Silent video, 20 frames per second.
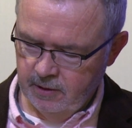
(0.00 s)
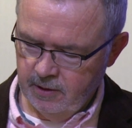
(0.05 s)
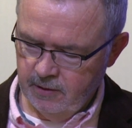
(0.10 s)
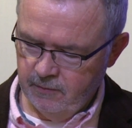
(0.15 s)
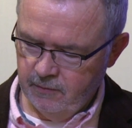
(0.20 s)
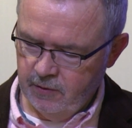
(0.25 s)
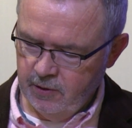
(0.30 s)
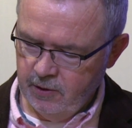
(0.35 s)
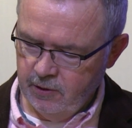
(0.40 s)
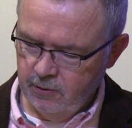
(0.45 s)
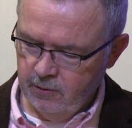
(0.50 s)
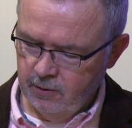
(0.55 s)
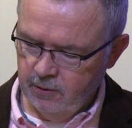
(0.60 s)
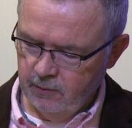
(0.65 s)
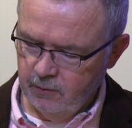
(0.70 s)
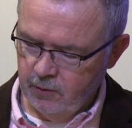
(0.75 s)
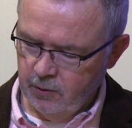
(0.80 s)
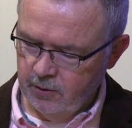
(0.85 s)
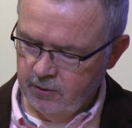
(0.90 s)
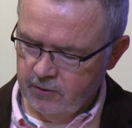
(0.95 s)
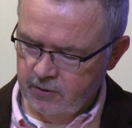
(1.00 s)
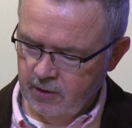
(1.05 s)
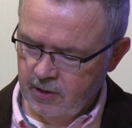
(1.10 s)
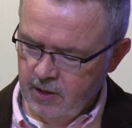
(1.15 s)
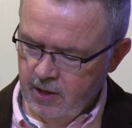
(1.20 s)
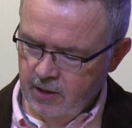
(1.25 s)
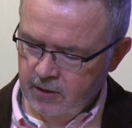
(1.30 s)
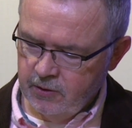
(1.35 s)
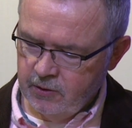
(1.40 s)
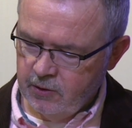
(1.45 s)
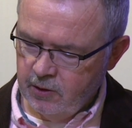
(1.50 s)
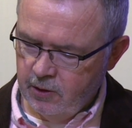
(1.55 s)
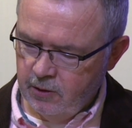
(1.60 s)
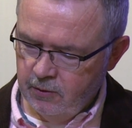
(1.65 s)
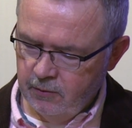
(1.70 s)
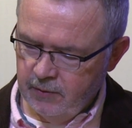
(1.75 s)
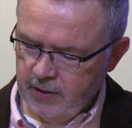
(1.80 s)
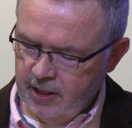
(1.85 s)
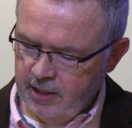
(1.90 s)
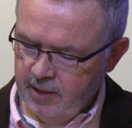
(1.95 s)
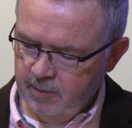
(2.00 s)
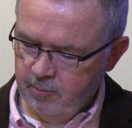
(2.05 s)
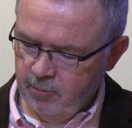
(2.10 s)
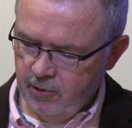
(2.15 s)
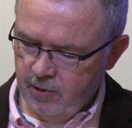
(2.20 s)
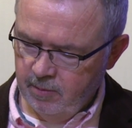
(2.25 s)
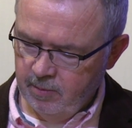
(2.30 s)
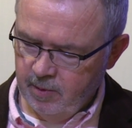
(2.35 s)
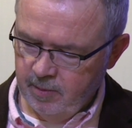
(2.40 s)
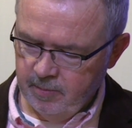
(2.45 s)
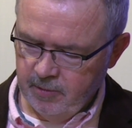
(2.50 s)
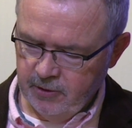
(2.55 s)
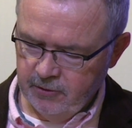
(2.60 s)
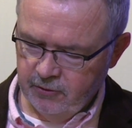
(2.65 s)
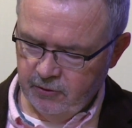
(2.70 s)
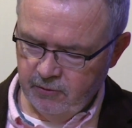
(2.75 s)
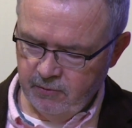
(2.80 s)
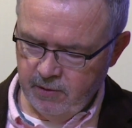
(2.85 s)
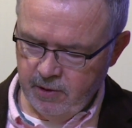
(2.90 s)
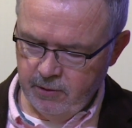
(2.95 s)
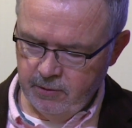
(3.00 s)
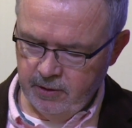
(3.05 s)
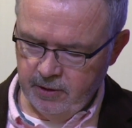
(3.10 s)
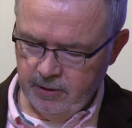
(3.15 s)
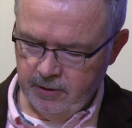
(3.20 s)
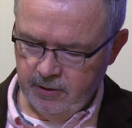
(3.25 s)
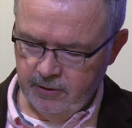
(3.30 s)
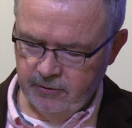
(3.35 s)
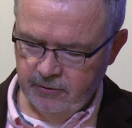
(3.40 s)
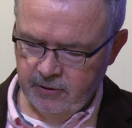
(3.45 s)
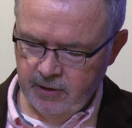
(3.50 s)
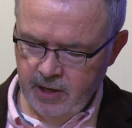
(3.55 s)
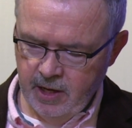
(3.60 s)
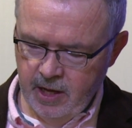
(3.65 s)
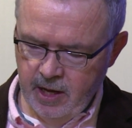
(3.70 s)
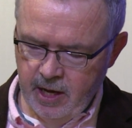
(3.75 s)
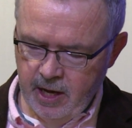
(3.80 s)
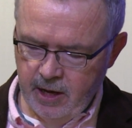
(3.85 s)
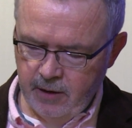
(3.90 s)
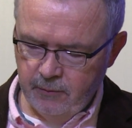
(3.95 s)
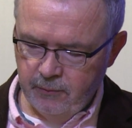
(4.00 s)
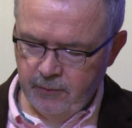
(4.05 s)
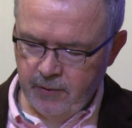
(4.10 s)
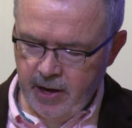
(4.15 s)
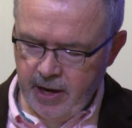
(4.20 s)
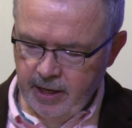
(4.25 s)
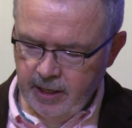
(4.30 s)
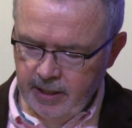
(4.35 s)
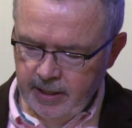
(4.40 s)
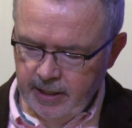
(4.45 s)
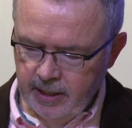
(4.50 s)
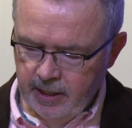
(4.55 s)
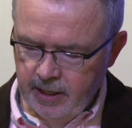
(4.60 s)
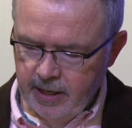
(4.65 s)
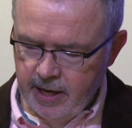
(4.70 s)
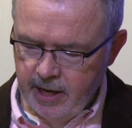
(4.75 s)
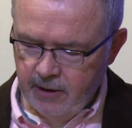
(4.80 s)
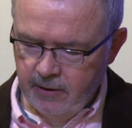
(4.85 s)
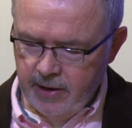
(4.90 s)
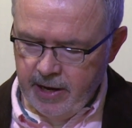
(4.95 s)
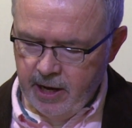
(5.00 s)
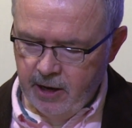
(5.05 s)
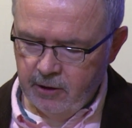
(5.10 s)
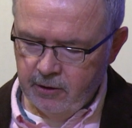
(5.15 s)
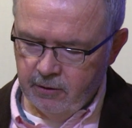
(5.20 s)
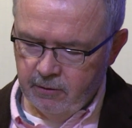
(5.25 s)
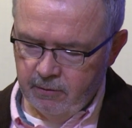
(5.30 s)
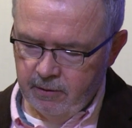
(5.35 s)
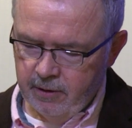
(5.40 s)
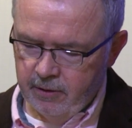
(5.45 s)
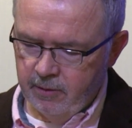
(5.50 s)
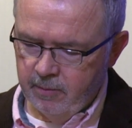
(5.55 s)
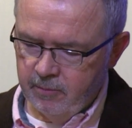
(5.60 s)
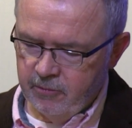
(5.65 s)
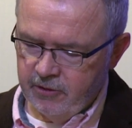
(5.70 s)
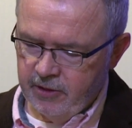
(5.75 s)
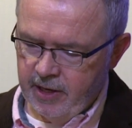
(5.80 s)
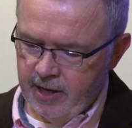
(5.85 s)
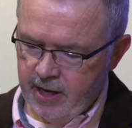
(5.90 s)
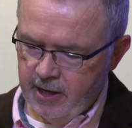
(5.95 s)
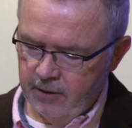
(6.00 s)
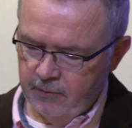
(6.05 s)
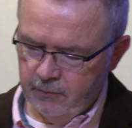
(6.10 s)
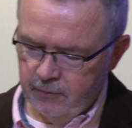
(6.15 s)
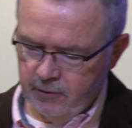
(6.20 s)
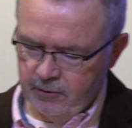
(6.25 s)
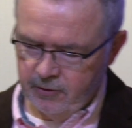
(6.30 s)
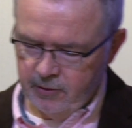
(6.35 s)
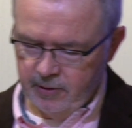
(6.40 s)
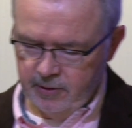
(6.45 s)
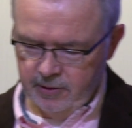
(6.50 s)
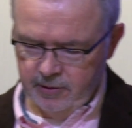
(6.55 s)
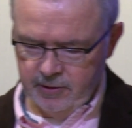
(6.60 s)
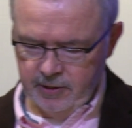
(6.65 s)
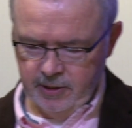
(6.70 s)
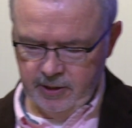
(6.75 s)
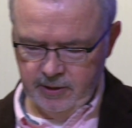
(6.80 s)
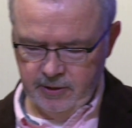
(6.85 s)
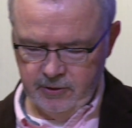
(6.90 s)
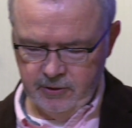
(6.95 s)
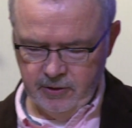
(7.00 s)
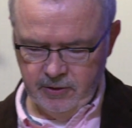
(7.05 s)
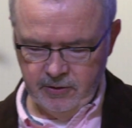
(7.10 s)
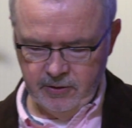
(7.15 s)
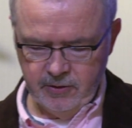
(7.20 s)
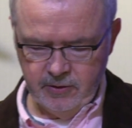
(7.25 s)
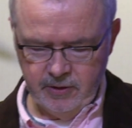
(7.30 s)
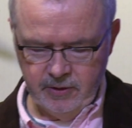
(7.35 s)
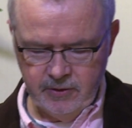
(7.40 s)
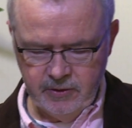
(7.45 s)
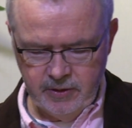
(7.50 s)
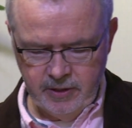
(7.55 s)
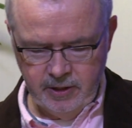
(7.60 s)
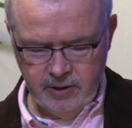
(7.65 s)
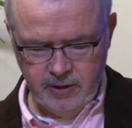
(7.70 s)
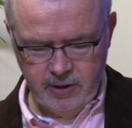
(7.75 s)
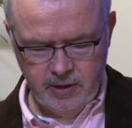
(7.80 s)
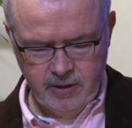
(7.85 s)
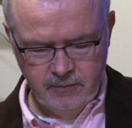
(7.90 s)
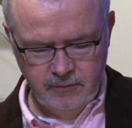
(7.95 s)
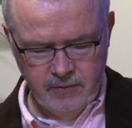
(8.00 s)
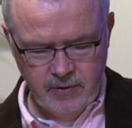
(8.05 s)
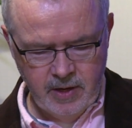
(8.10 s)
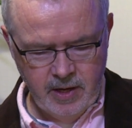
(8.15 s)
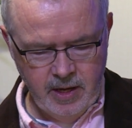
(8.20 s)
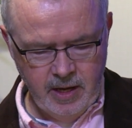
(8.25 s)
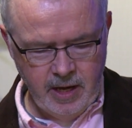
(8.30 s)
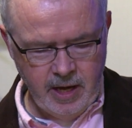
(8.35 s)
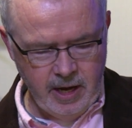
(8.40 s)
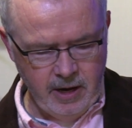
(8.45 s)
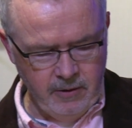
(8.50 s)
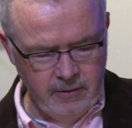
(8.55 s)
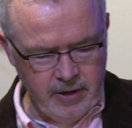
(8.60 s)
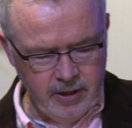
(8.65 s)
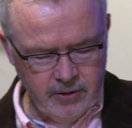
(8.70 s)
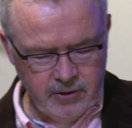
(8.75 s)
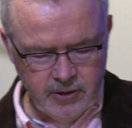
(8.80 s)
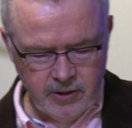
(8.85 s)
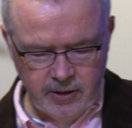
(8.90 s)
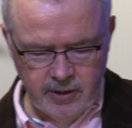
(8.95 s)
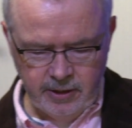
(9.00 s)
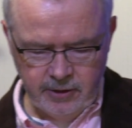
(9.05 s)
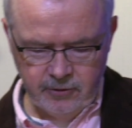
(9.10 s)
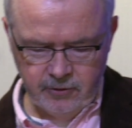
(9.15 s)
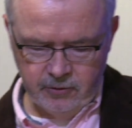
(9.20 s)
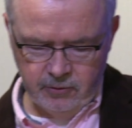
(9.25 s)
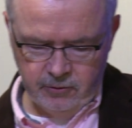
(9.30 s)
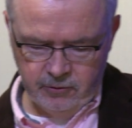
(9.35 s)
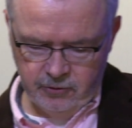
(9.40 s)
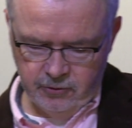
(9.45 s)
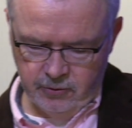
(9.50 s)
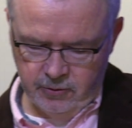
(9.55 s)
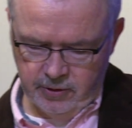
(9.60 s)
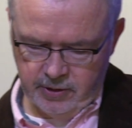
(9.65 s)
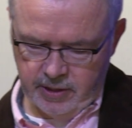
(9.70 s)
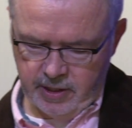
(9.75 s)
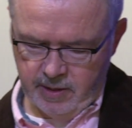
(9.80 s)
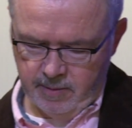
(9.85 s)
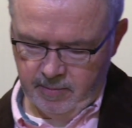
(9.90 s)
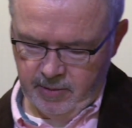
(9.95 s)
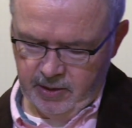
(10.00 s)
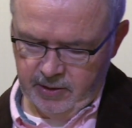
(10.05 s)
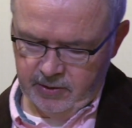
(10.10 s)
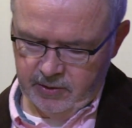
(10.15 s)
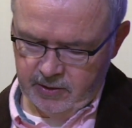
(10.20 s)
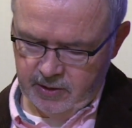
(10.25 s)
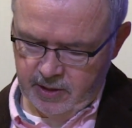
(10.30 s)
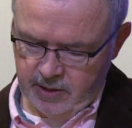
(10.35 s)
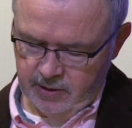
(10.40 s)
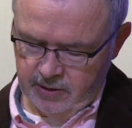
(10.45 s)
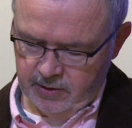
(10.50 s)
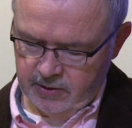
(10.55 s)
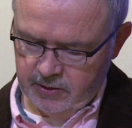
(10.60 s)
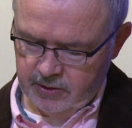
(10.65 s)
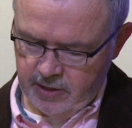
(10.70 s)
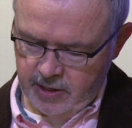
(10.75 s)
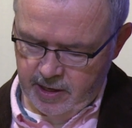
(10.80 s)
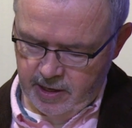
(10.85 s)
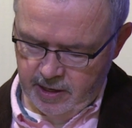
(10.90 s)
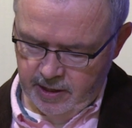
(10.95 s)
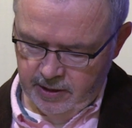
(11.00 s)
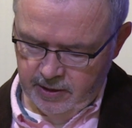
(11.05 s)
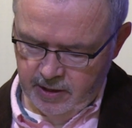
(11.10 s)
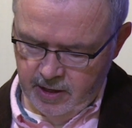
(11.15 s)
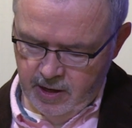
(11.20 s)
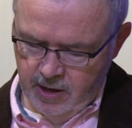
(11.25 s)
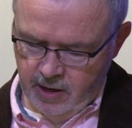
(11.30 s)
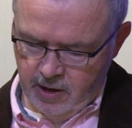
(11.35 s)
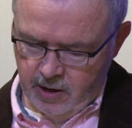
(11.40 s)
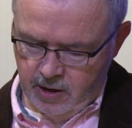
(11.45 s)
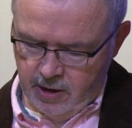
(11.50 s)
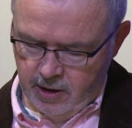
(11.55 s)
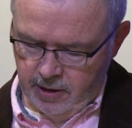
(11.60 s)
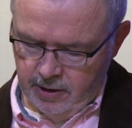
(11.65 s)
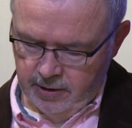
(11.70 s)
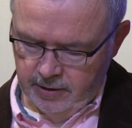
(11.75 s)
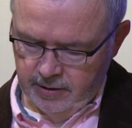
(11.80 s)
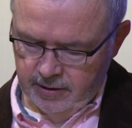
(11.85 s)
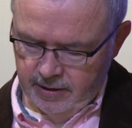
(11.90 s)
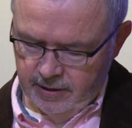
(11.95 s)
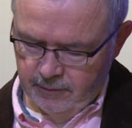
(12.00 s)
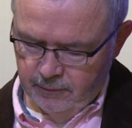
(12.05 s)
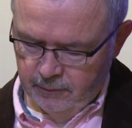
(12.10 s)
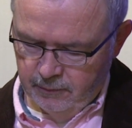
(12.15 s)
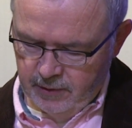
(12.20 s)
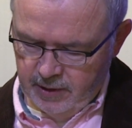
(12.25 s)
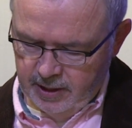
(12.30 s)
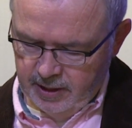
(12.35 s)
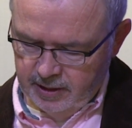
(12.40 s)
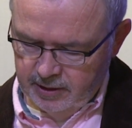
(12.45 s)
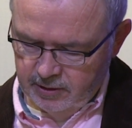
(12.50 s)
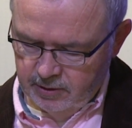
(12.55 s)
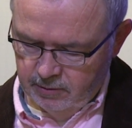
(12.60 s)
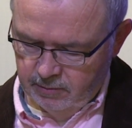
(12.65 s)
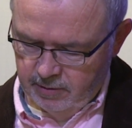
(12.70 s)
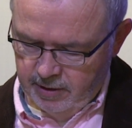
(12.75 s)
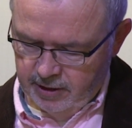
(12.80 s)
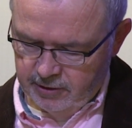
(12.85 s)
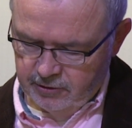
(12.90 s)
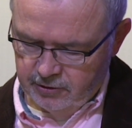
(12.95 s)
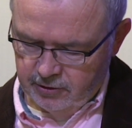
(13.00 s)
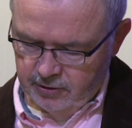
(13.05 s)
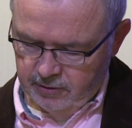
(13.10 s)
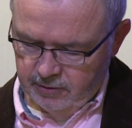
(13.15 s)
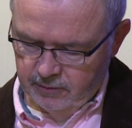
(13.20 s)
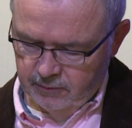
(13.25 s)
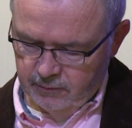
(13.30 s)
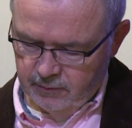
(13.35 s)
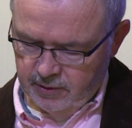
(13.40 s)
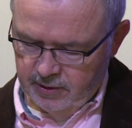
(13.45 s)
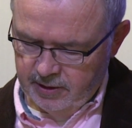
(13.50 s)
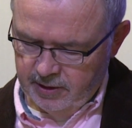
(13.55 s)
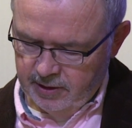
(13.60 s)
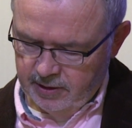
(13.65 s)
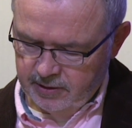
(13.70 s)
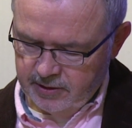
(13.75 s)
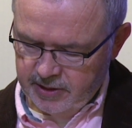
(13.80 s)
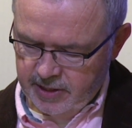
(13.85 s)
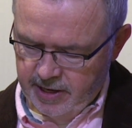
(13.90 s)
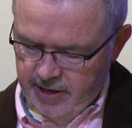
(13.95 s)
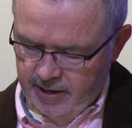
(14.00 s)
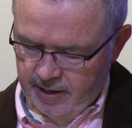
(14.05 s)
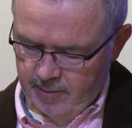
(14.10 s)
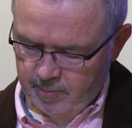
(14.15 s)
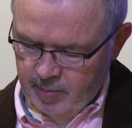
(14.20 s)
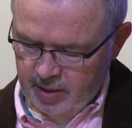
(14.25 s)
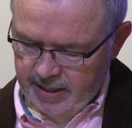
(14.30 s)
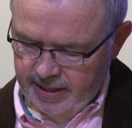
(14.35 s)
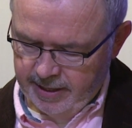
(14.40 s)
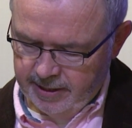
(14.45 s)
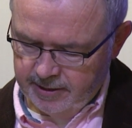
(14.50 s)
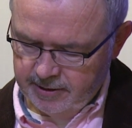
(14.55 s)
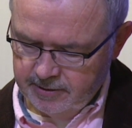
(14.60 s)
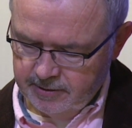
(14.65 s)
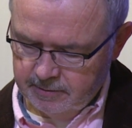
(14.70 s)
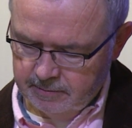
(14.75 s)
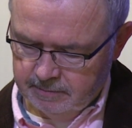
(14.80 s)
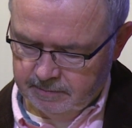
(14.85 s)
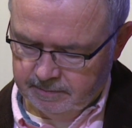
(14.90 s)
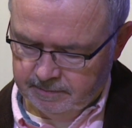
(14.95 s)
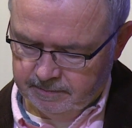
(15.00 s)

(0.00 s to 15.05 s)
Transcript: of the universe, solve any problem that's thrown at us, and finally allow algorithms and artificial intelligence to set off our intellectual shortcomings and decide on a fitting direction for the entire planet.